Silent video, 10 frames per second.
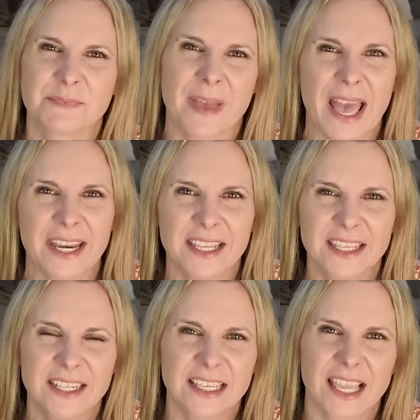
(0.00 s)

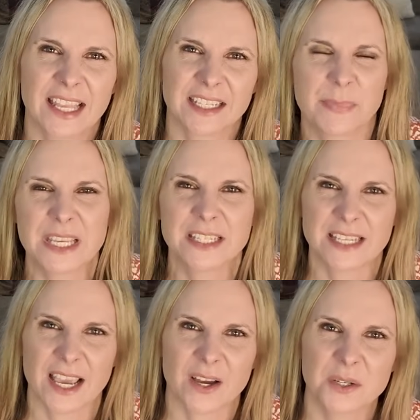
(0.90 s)
matted and beat
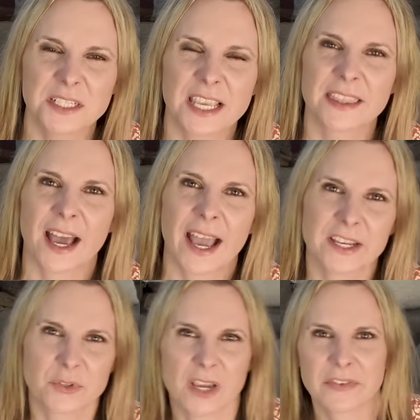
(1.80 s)
down in the
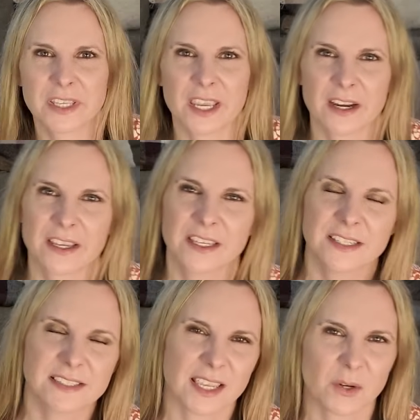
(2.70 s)
high traffic
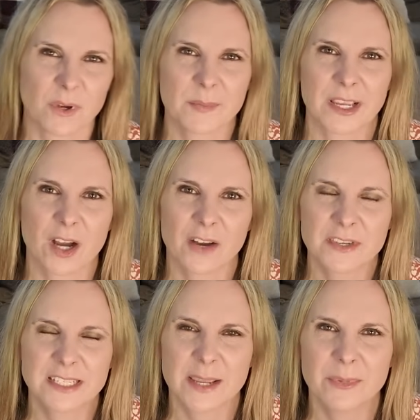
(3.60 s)
areas like around my
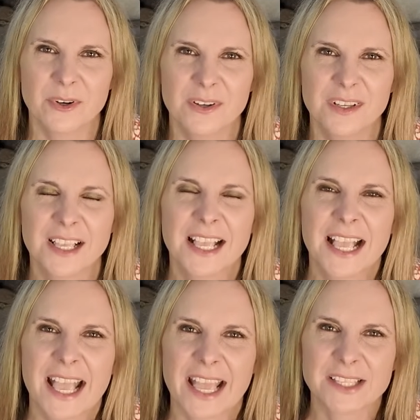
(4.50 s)
coffee table.
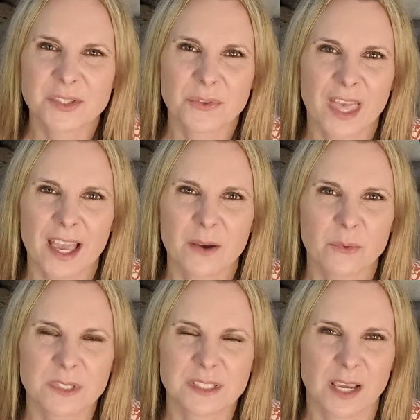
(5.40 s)
And so that
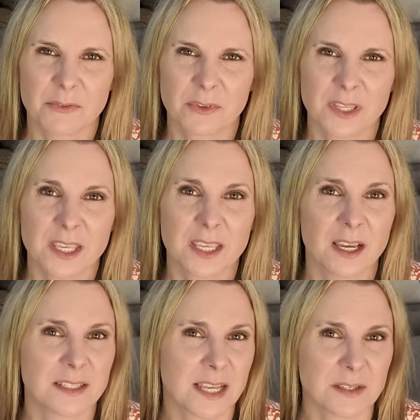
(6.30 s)
was definitely
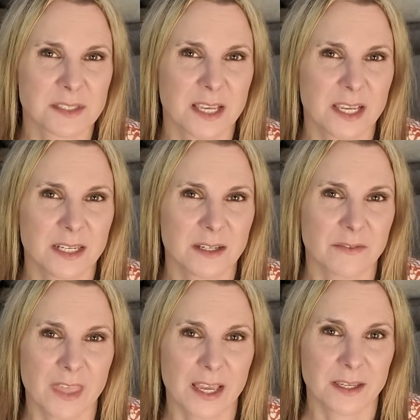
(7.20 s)
a downside
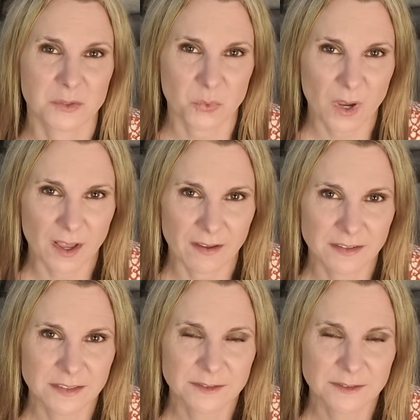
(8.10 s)
of that as well.